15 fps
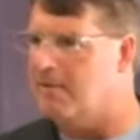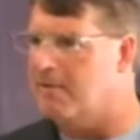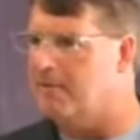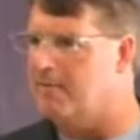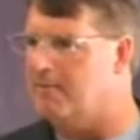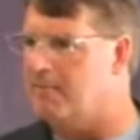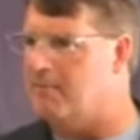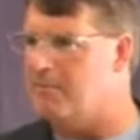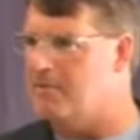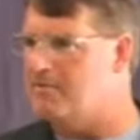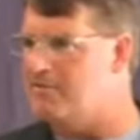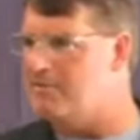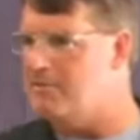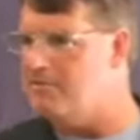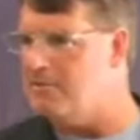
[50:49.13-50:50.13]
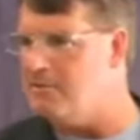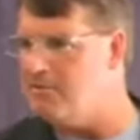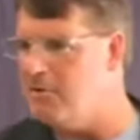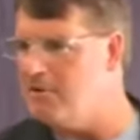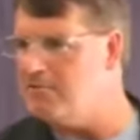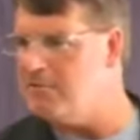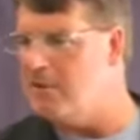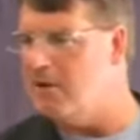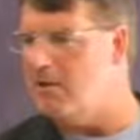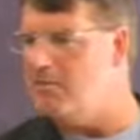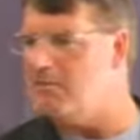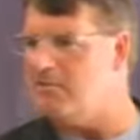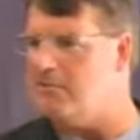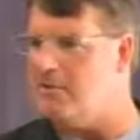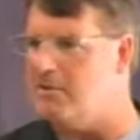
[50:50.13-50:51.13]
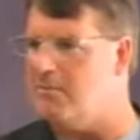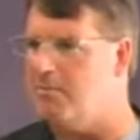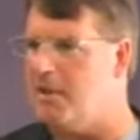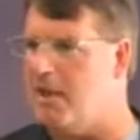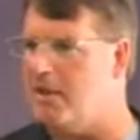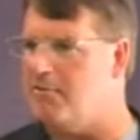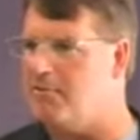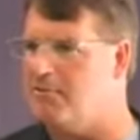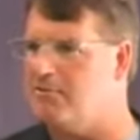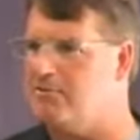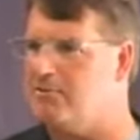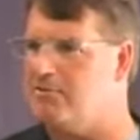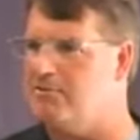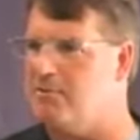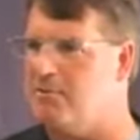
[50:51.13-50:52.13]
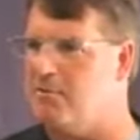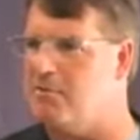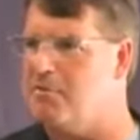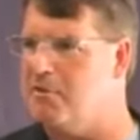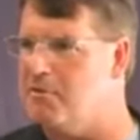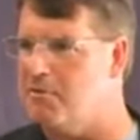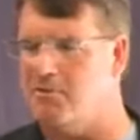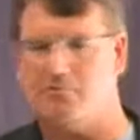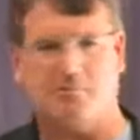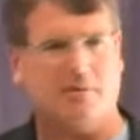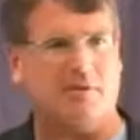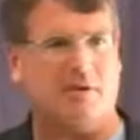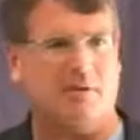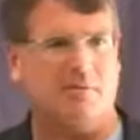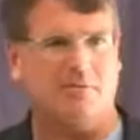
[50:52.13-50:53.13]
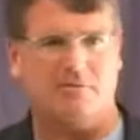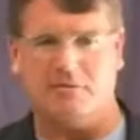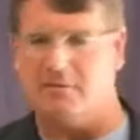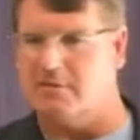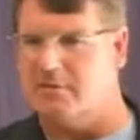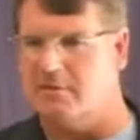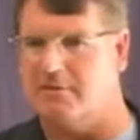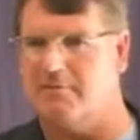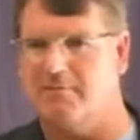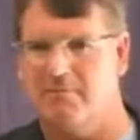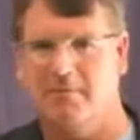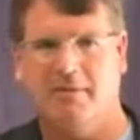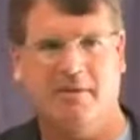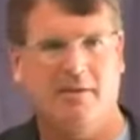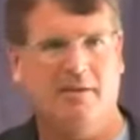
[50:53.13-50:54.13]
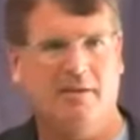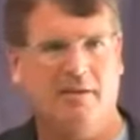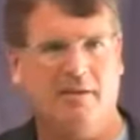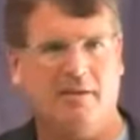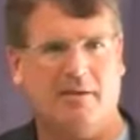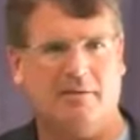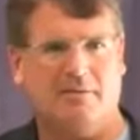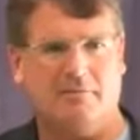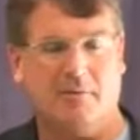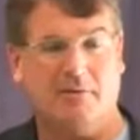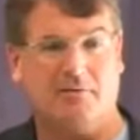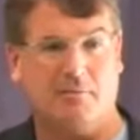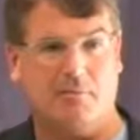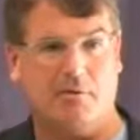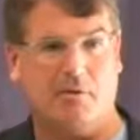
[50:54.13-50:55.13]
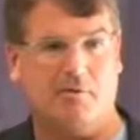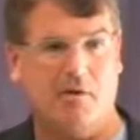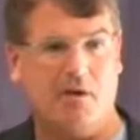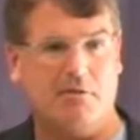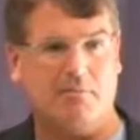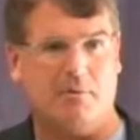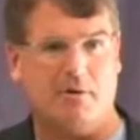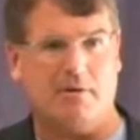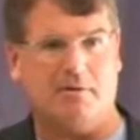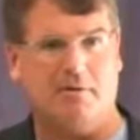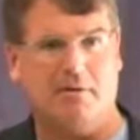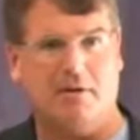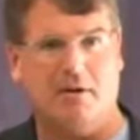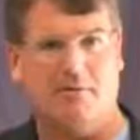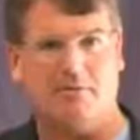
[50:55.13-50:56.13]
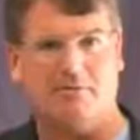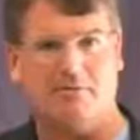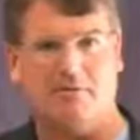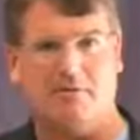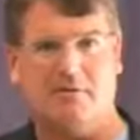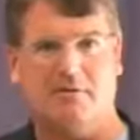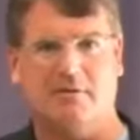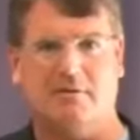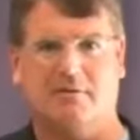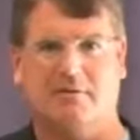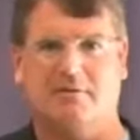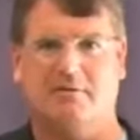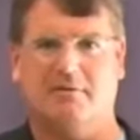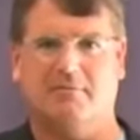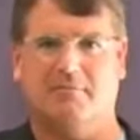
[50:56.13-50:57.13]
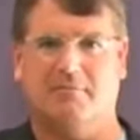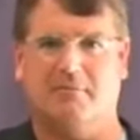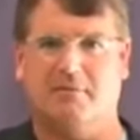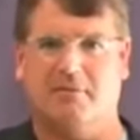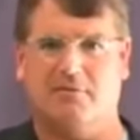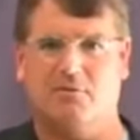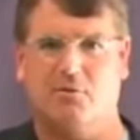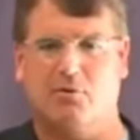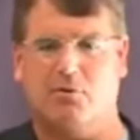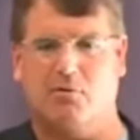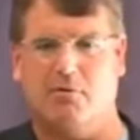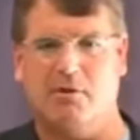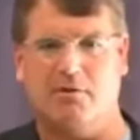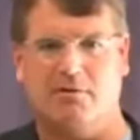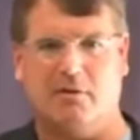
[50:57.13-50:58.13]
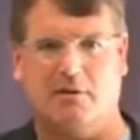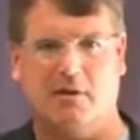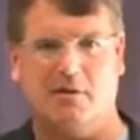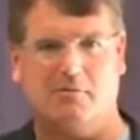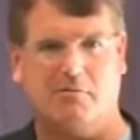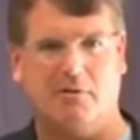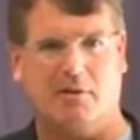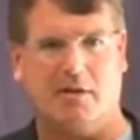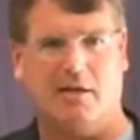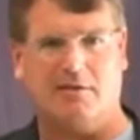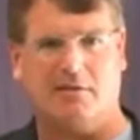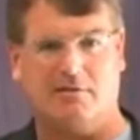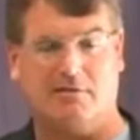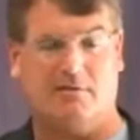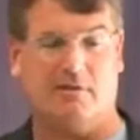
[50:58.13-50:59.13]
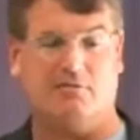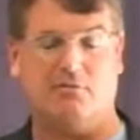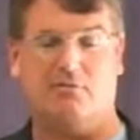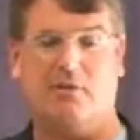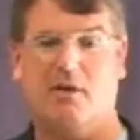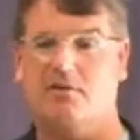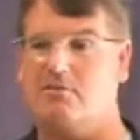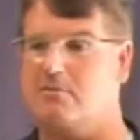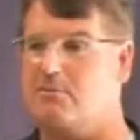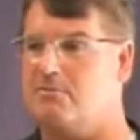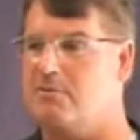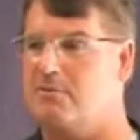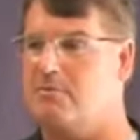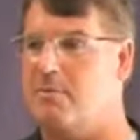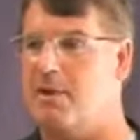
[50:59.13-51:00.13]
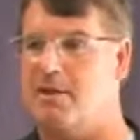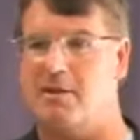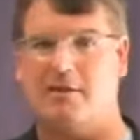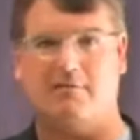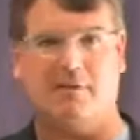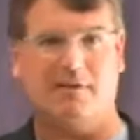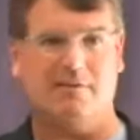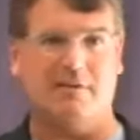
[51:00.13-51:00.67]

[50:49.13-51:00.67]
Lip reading: Mises and the rest, they always did applied research. They were theorists, but they always did, especially Murray Rothbard. He always did, in his whole career, did a lot of really, his dissertation was on the Panic of